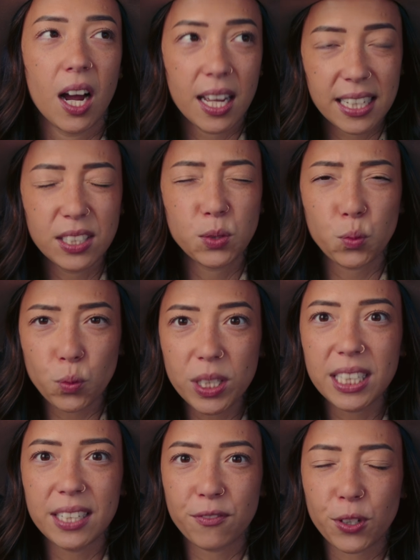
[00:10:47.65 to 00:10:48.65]
is
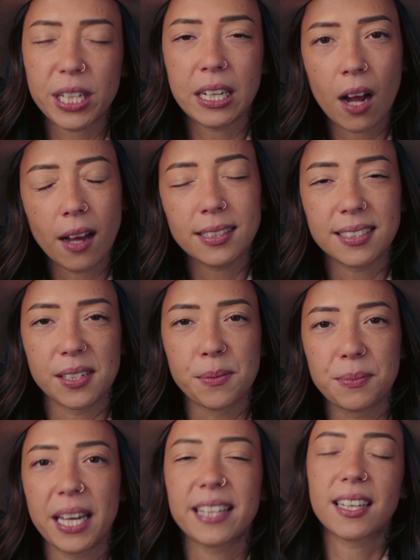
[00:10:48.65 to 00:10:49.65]
really freaking
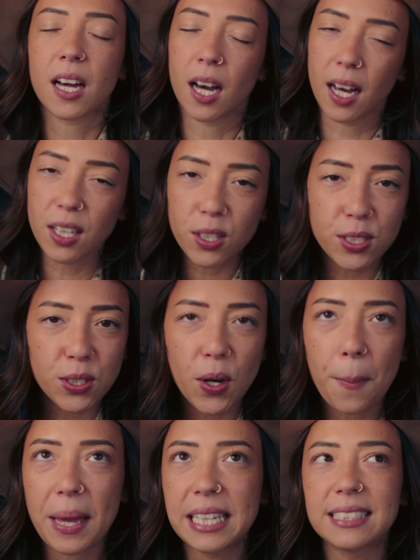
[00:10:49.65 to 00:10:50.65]
awesome. Like the colors
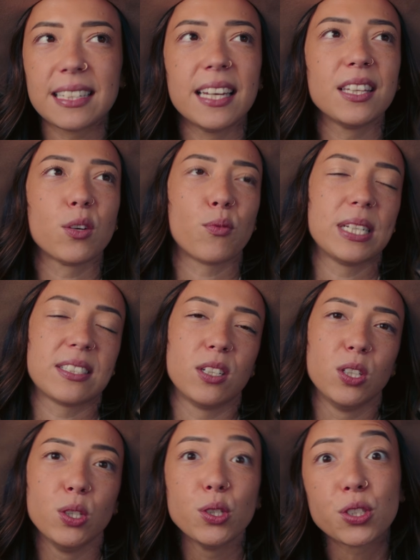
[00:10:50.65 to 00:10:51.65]
are amazing. The
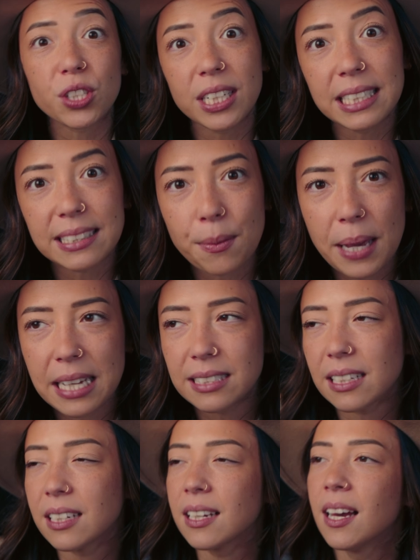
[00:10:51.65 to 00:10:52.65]
resolution is
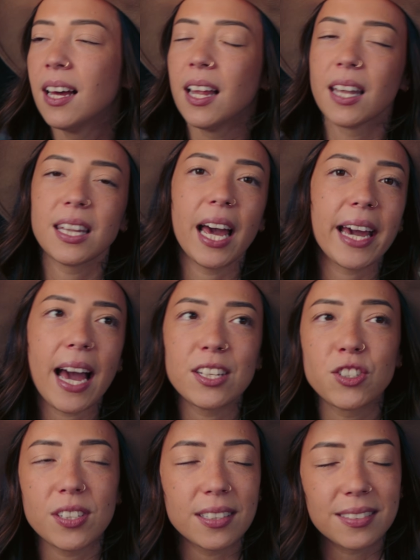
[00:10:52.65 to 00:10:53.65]
amazing. Like
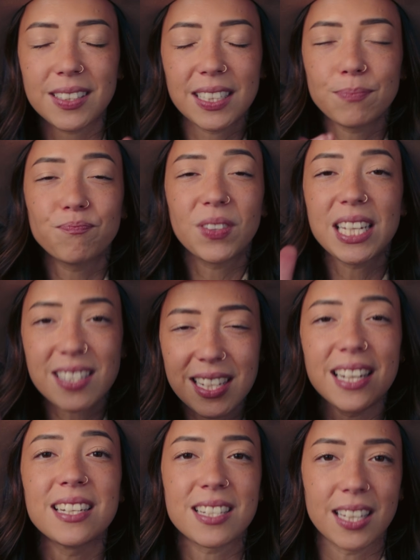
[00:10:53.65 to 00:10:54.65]
let's
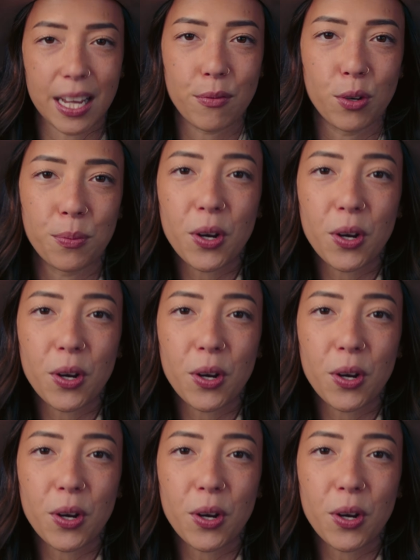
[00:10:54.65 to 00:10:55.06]
get into Lightroom,